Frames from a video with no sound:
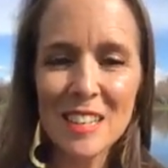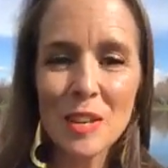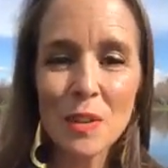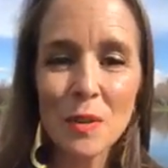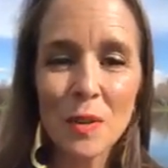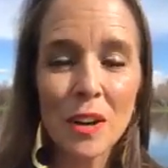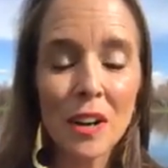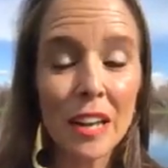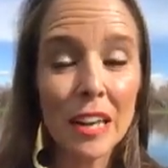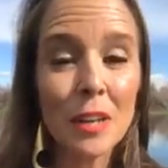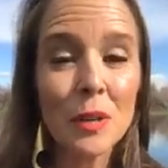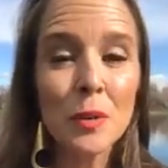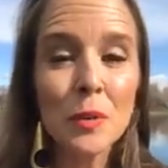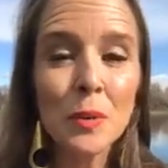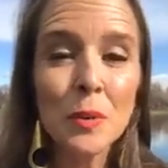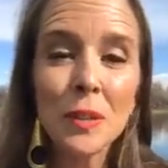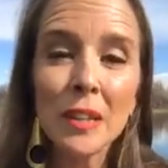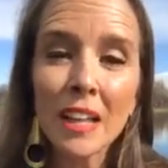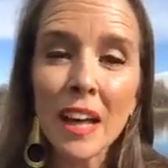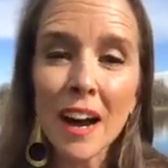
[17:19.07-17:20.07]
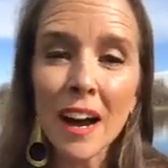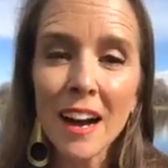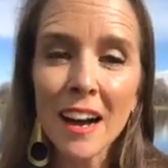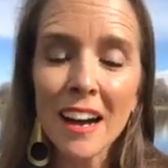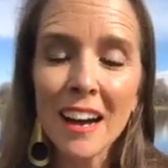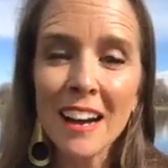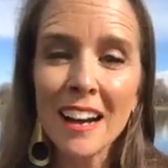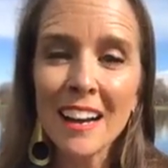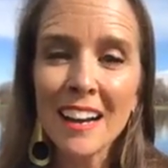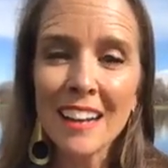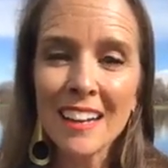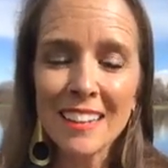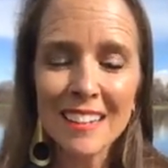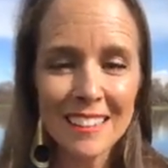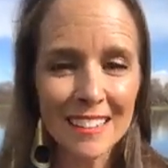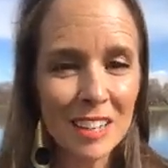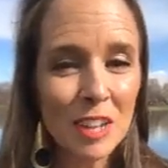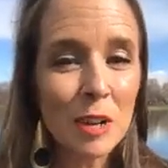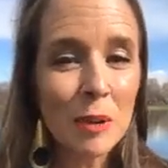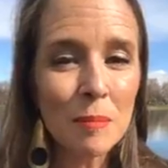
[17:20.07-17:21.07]
You are a kula,
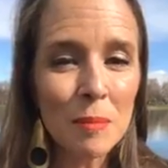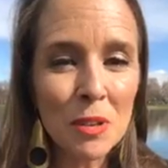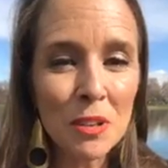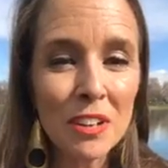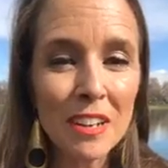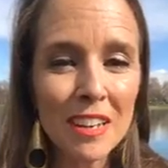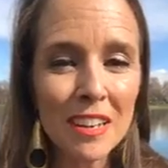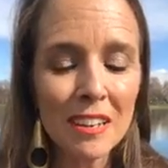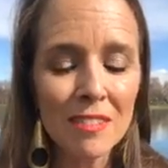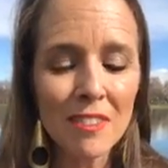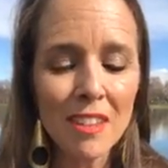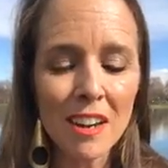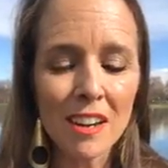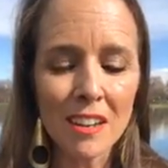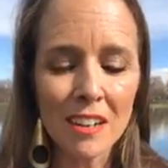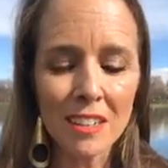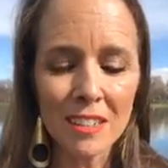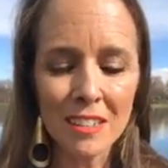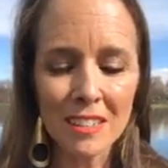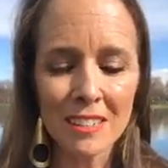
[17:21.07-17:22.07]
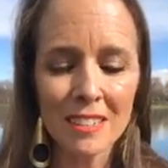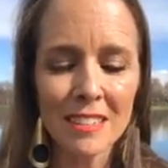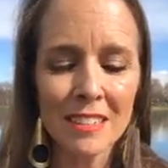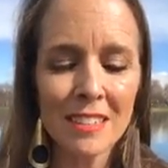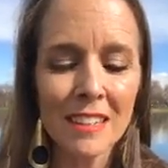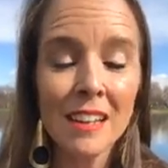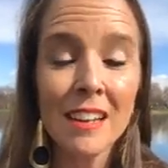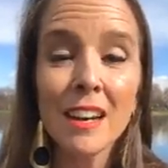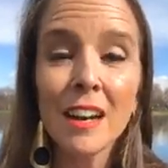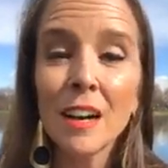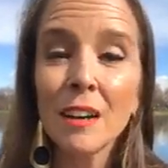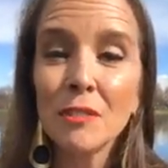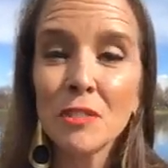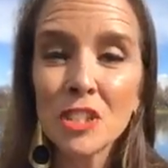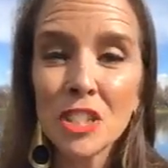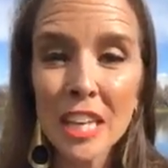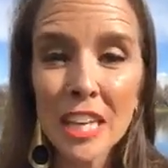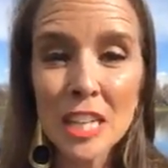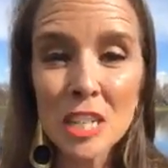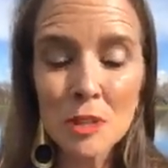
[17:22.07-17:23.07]
community of the heart,
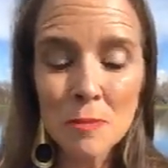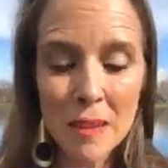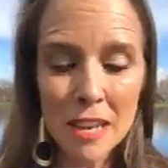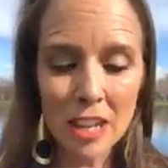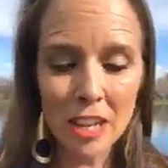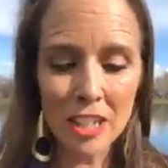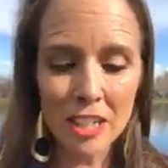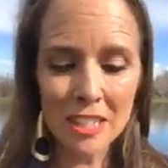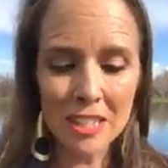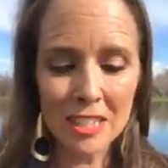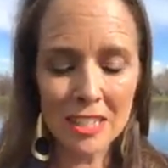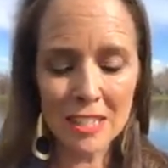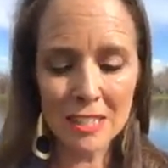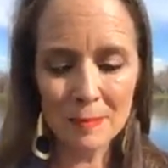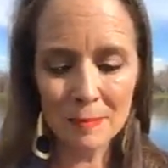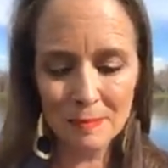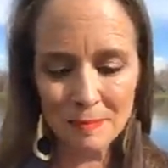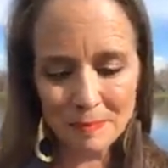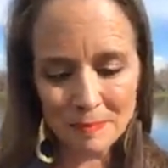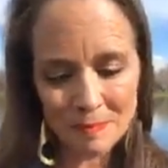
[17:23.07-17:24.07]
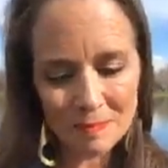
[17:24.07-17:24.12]
of change makers.